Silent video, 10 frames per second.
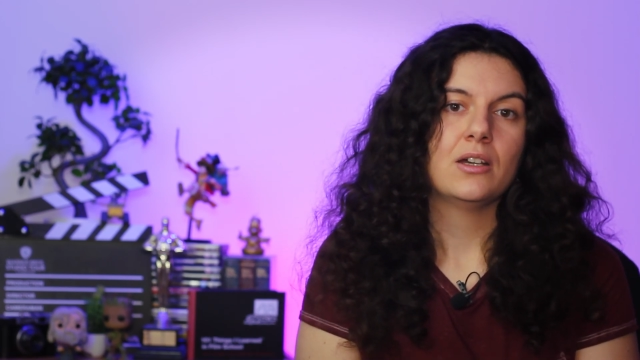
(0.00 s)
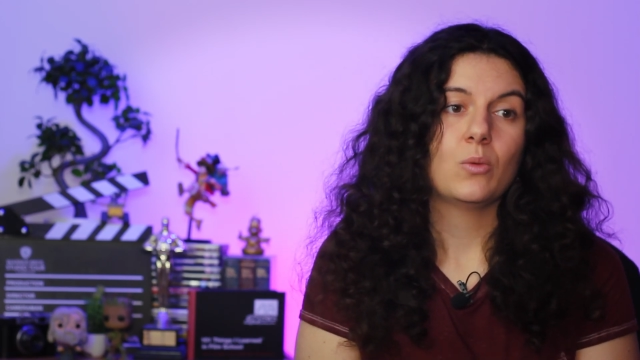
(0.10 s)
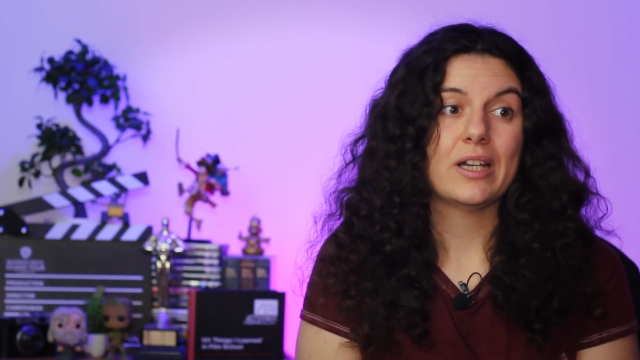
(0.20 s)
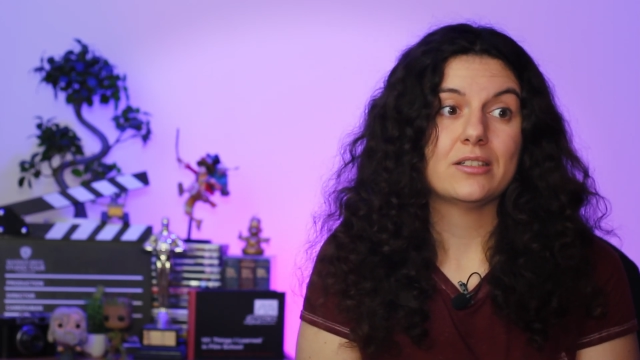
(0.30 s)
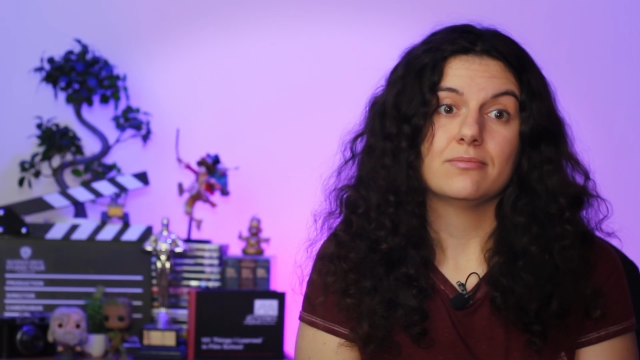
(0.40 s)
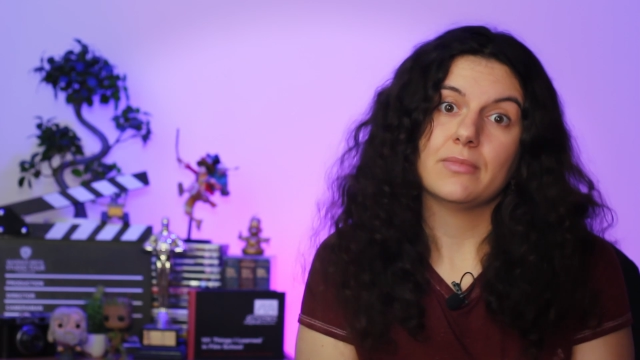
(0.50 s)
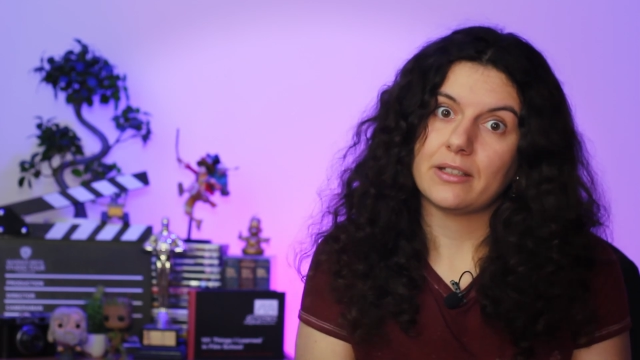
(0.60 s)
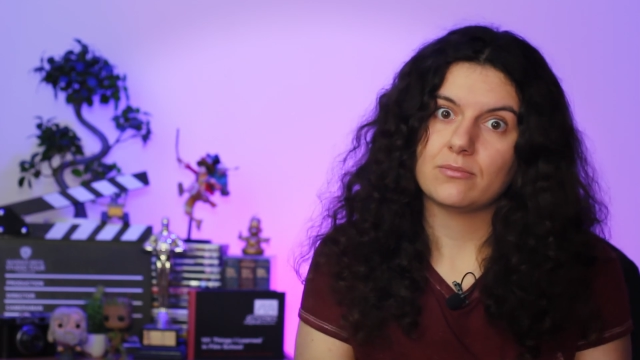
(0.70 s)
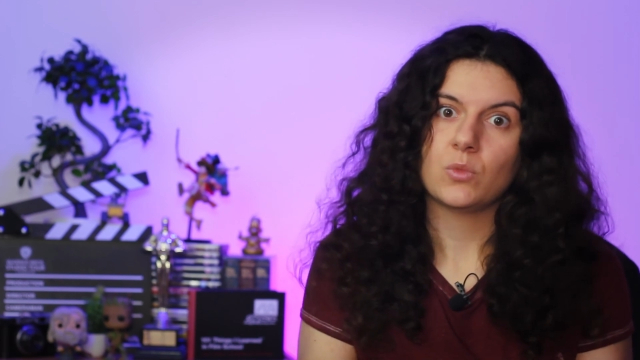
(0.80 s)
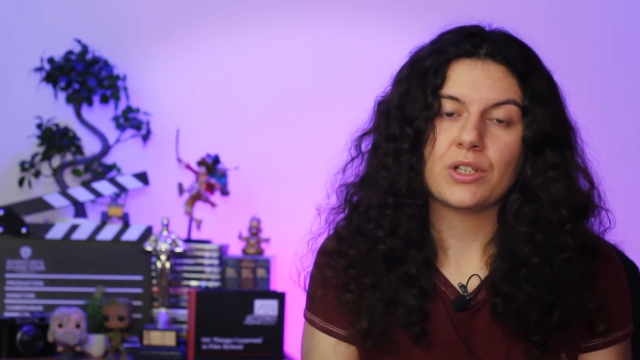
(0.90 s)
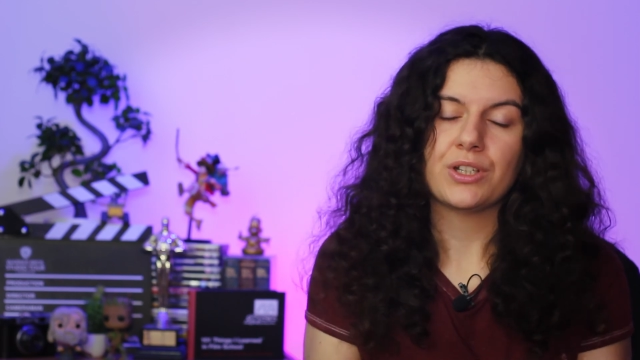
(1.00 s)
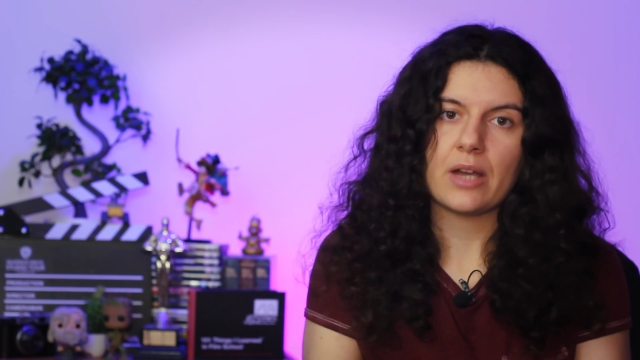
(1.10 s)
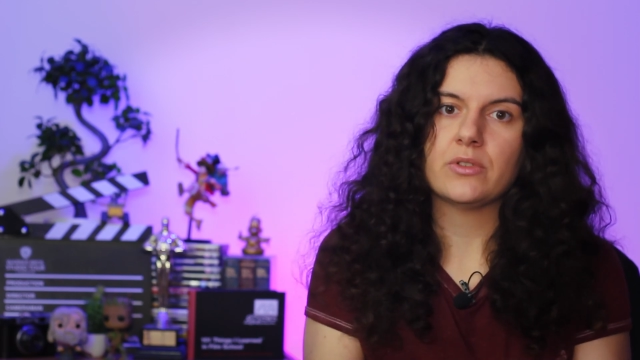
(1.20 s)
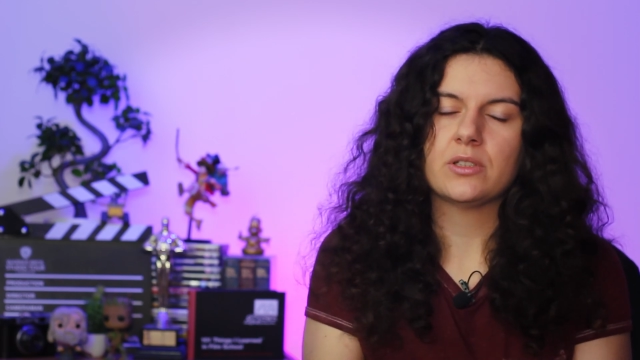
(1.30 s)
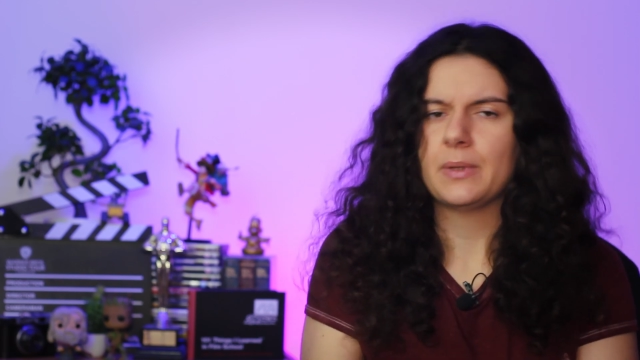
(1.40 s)
when it would
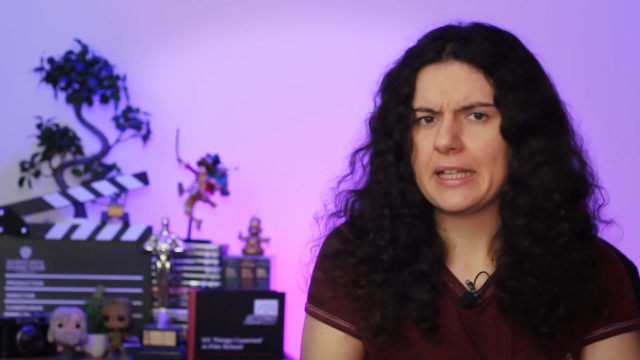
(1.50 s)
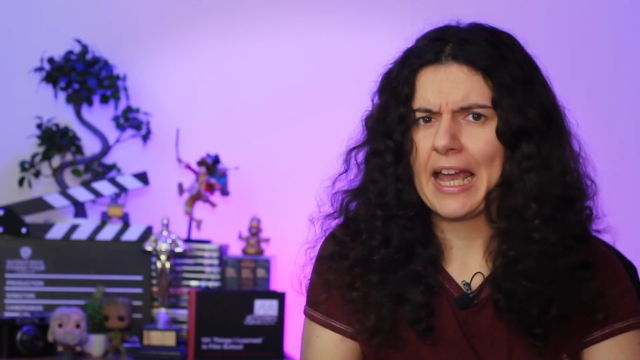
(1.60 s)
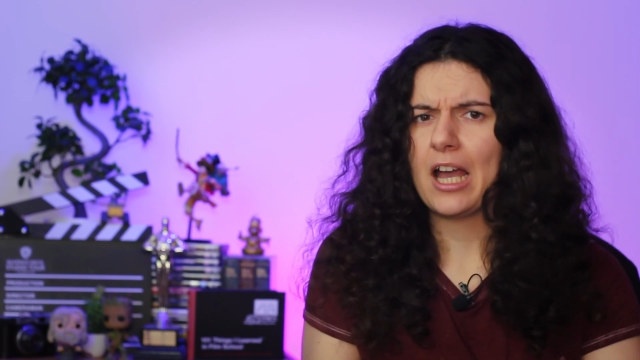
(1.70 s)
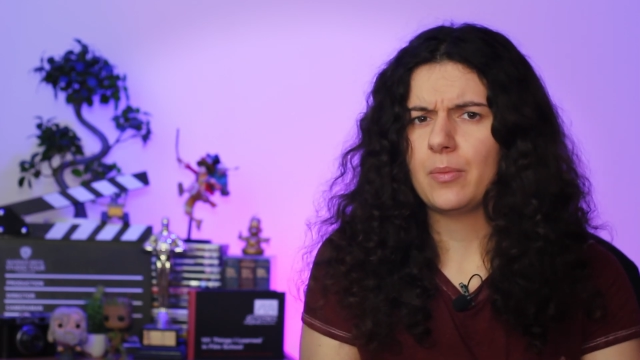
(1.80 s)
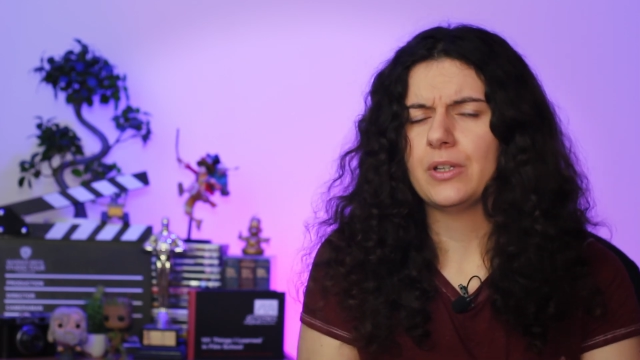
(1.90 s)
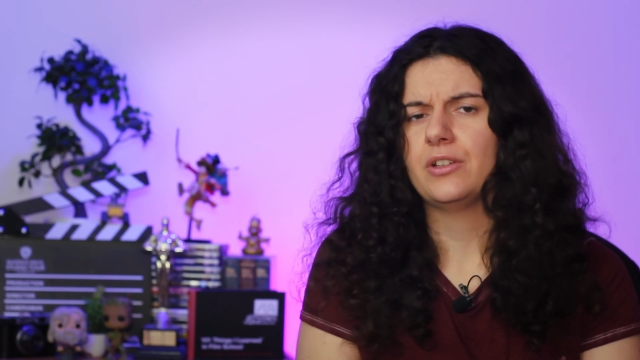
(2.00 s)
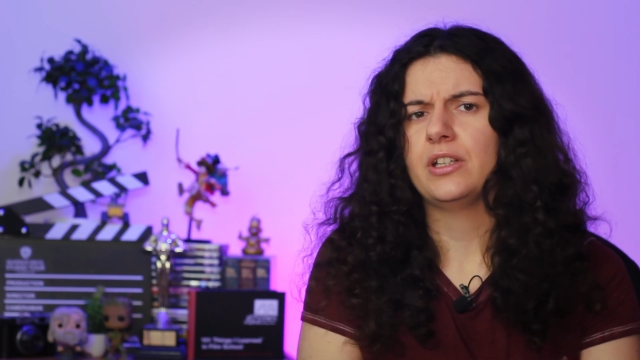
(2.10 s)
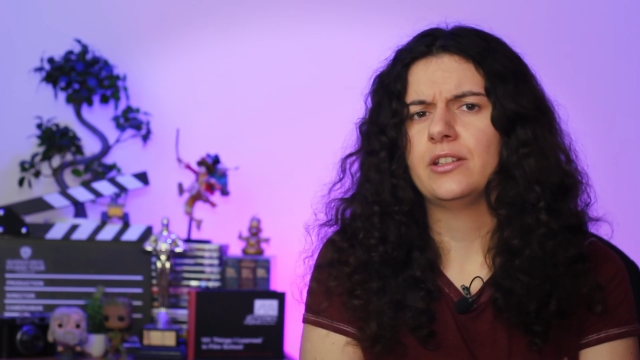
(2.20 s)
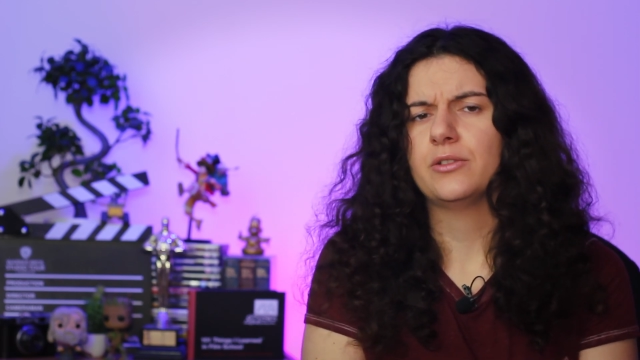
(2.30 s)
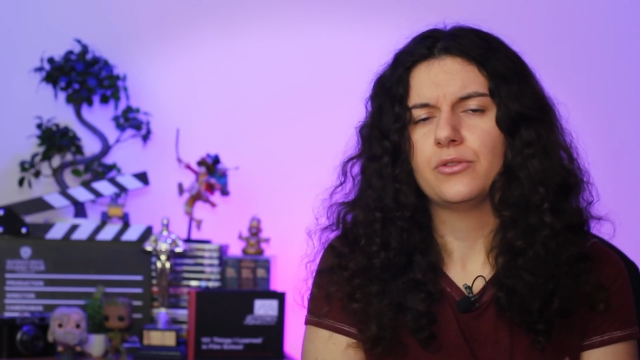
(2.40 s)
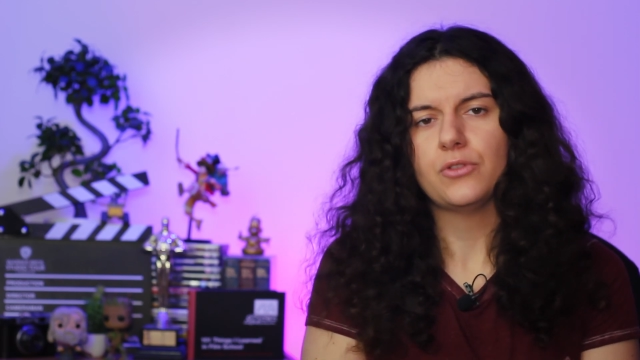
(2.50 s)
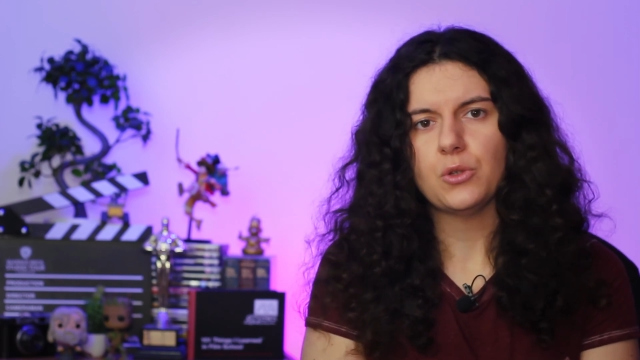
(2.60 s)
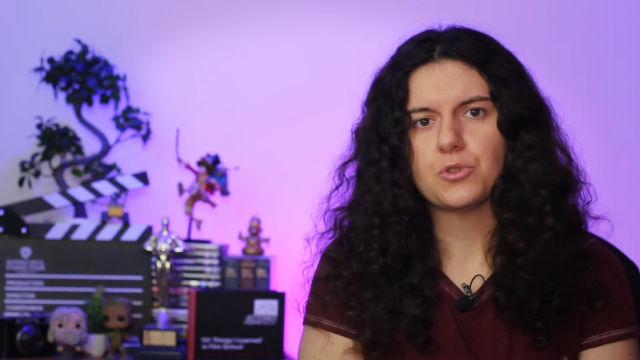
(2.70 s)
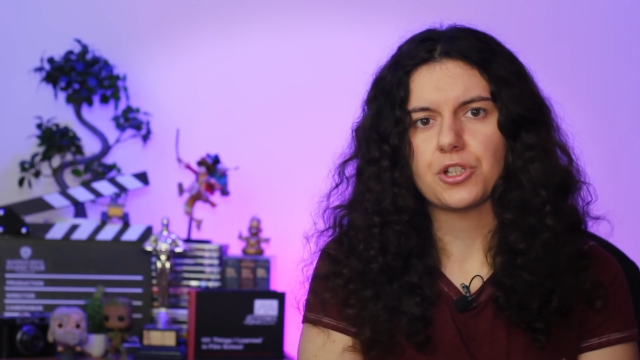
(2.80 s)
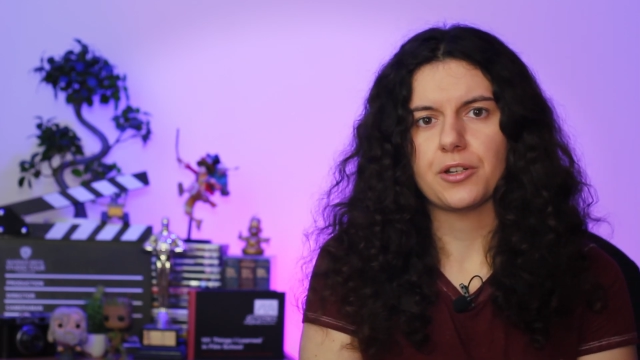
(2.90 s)
inevitably happen in the
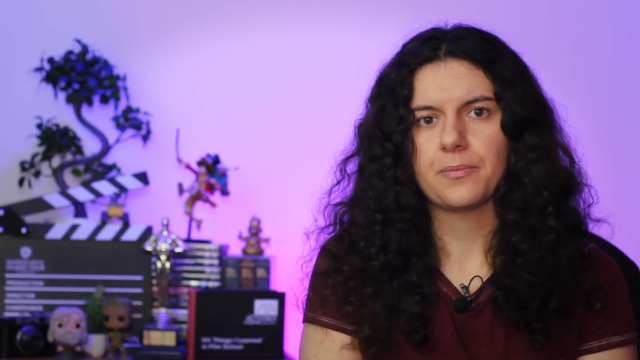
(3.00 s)
future.